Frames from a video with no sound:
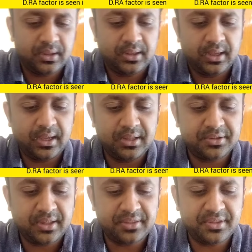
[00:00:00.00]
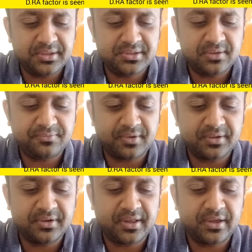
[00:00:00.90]
is essential
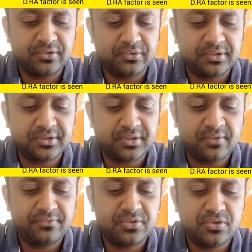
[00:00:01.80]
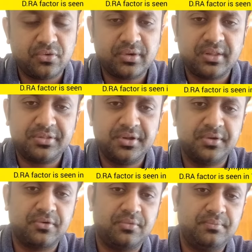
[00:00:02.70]
for the diagnosis of Sjogren
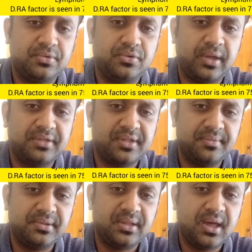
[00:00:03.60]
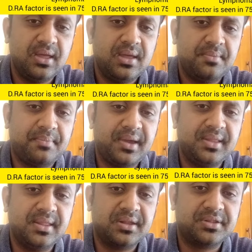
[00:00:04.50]
syndrome to examine the
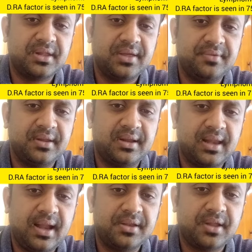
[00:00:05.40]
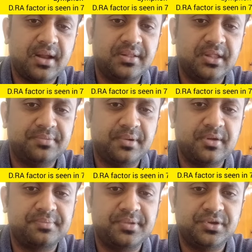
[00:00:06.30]
minor salivary glands, and this
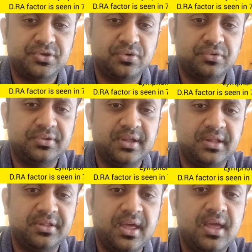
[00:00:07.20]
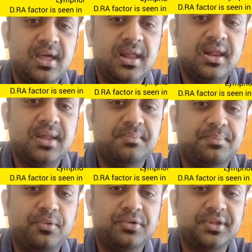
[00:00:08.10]
biopsy shows there is a
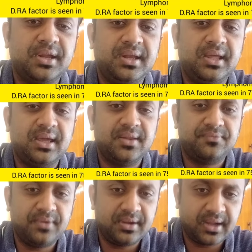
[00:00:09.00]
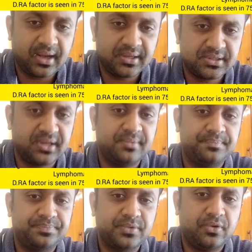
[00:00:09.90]
lymphocytic
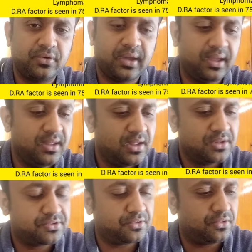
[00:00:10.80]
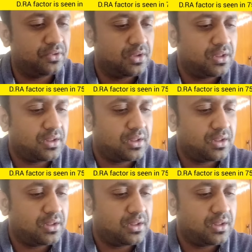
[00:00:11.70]
infiltration. Okay, so